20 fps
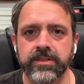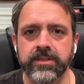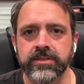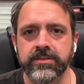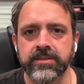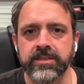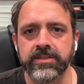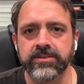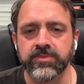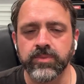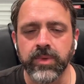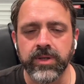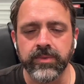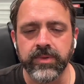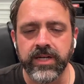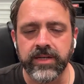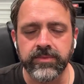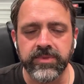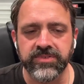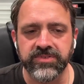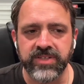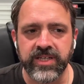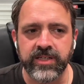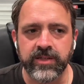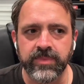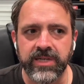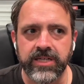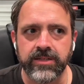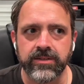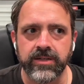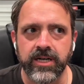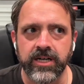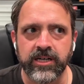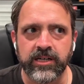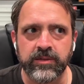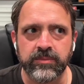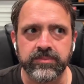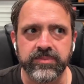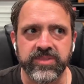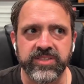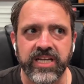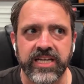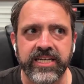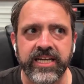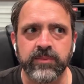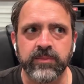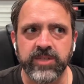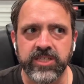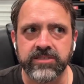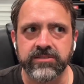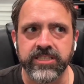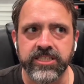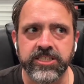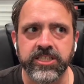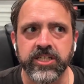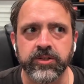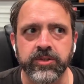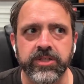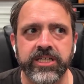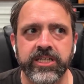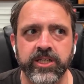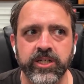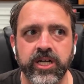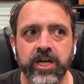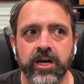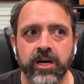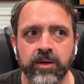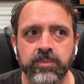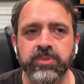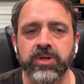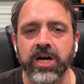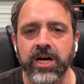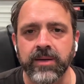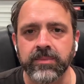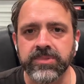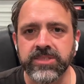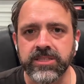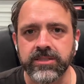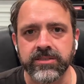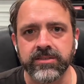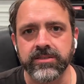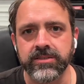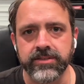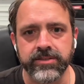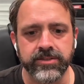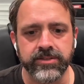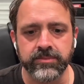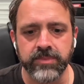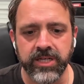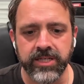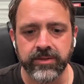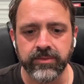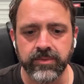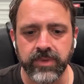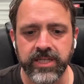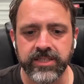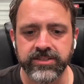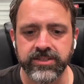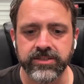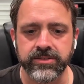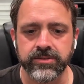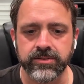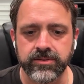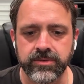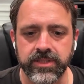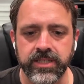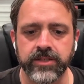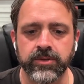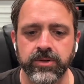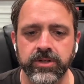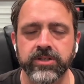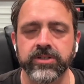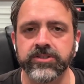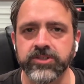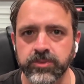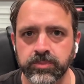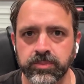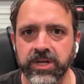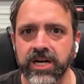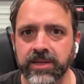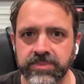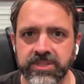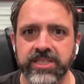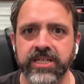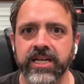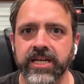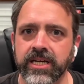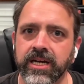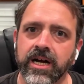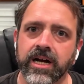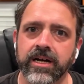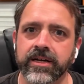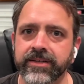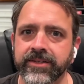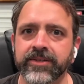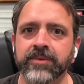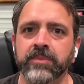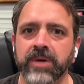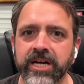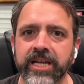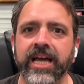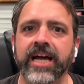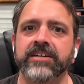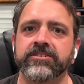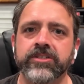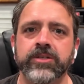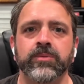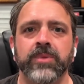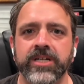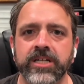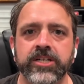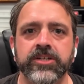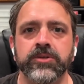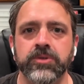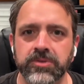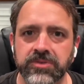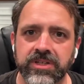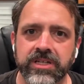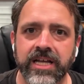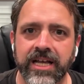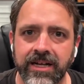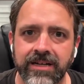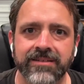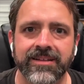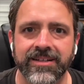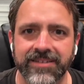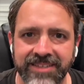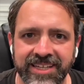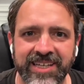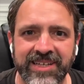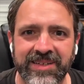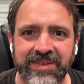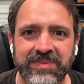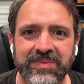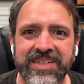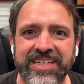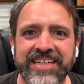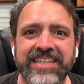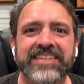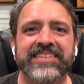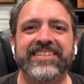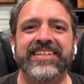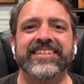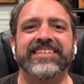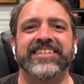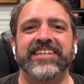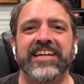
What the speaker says: it's what I was saying about dynamically generating a prompt. You might want to, in order to prompt an AI, you might actually want to use an LLM to